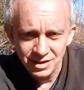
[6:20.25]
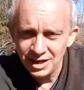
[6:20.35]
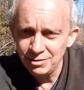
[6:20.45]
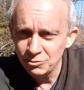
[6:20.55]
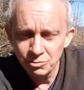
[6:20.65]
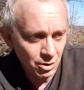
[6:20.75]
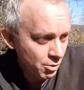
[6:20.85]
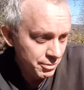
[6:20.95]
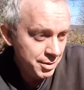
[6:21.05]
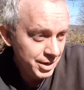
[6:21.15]
And
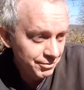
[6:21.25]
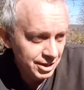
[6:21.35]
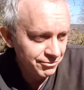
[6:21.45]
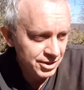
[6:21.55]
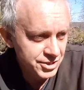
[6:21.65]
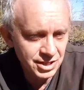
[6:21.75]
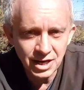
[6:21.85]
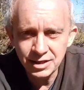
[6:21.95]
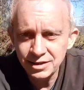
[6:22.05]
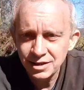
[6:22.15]
maybe even get it finished tonight.